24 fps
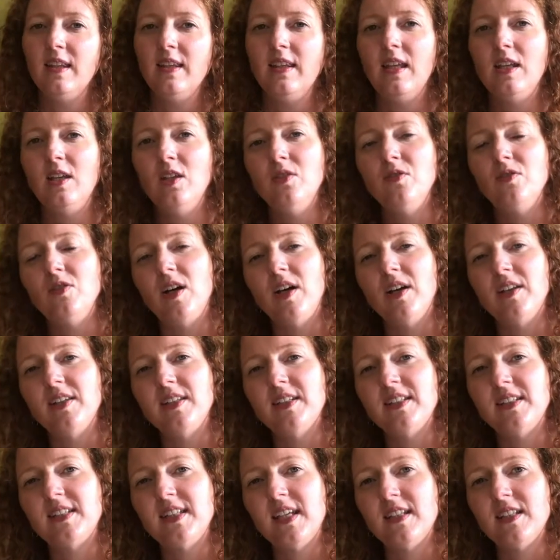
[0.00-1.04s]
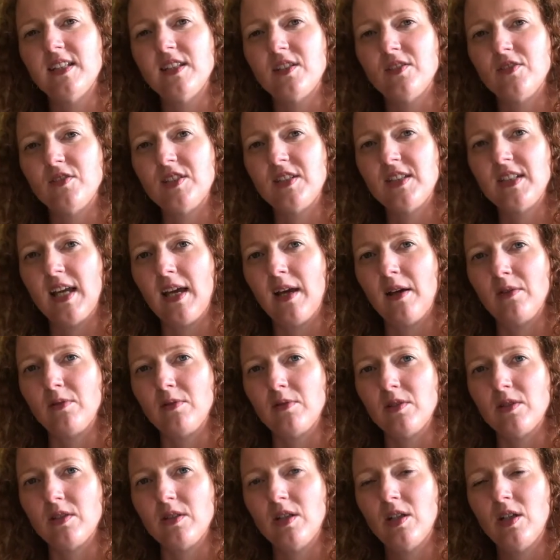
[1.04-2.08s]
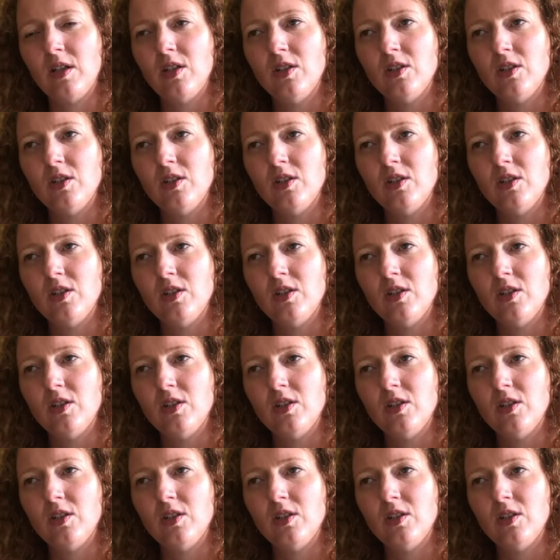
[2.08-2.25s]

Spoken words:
Then you've got the sense of sound.